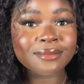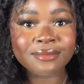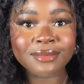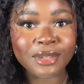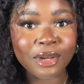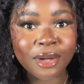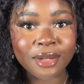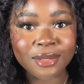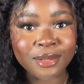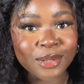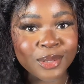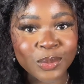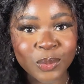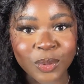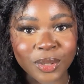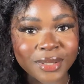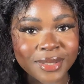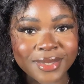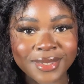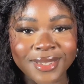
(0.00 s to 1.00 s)
God knows
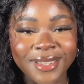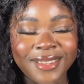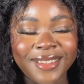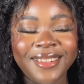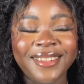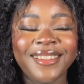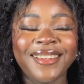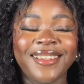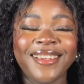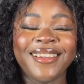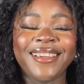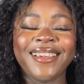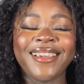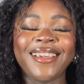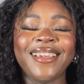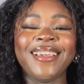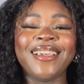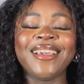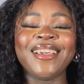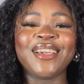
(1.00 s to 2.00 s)
what.
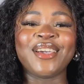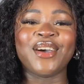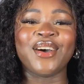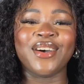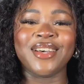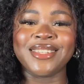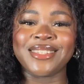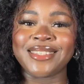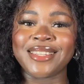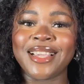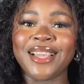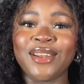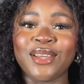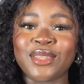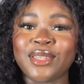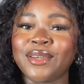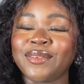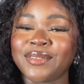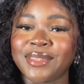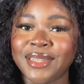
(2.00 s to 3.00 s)
Because a lot
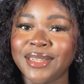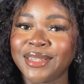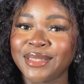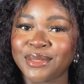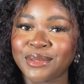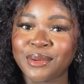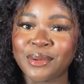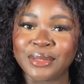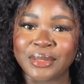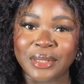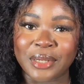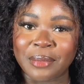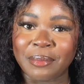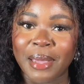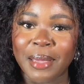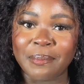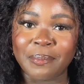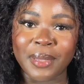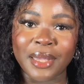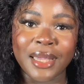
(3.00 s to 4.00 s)
of things goes on
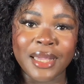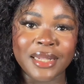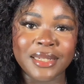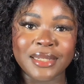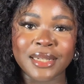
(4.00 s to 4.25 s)
my page.